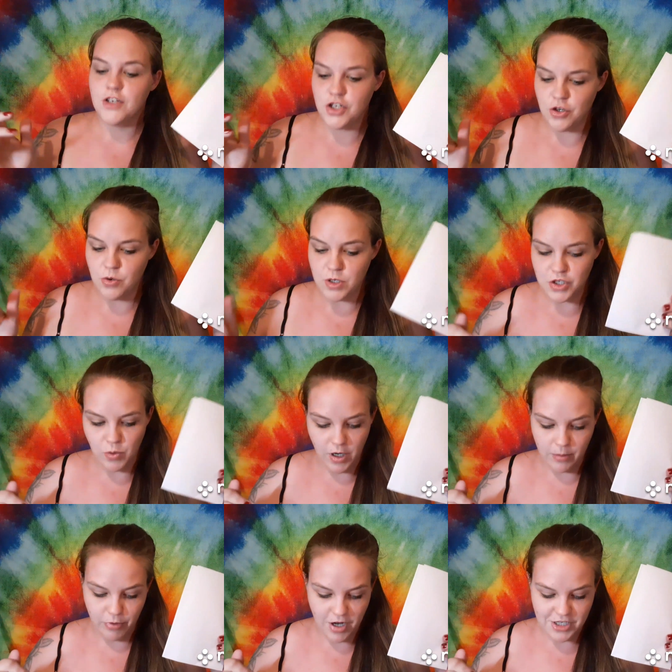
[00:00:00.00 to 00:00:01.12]
to do
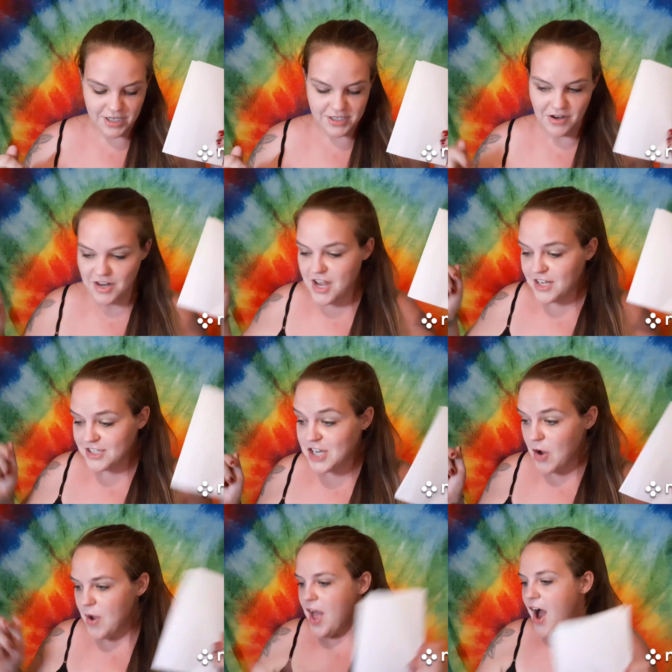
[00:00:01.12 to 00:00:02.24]
our projects on.
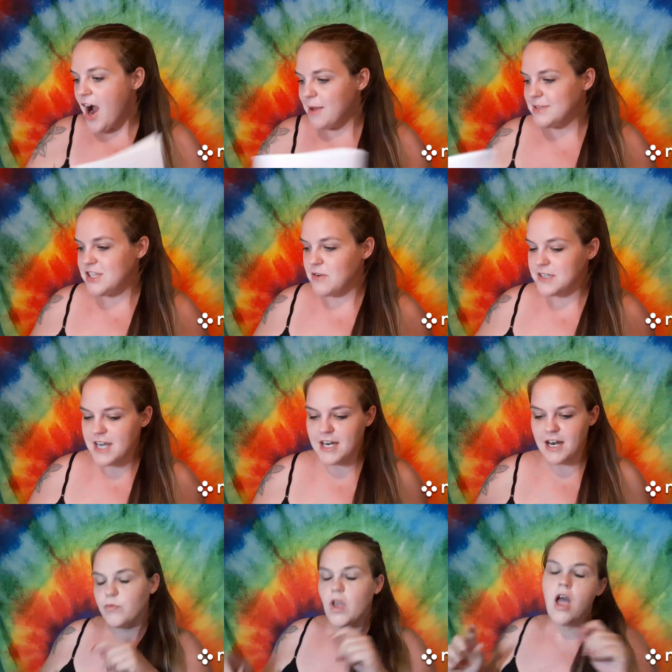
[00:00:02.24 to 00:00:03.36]
So I am so excited.